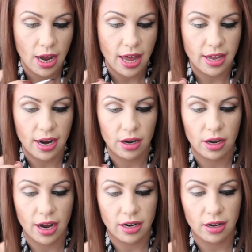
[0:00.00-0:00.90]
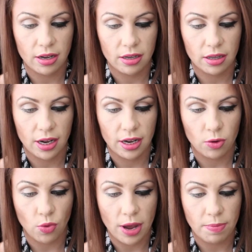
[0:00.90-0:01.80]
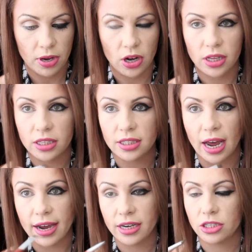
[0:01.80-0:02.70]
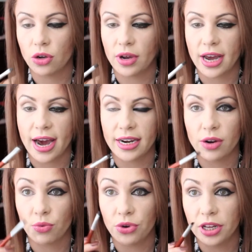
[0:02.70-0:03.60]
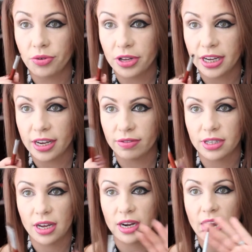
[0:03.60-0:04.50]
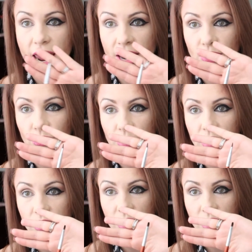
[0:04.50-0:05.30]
And then I kind of like wipe it on the side so it kind of really, really gives it an angled,